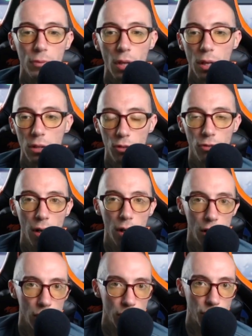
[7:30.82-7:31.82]
they're
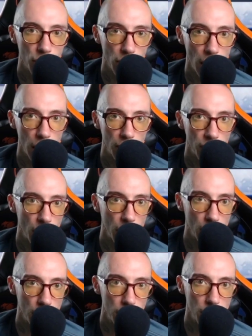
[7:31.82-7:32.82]
very good for like
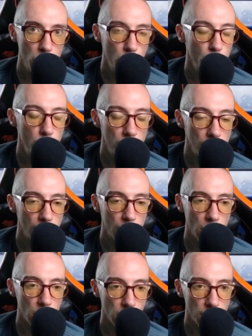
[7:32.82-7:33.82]
very new
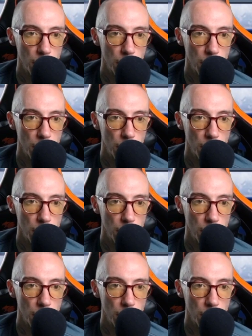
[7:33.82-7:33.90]
beginners,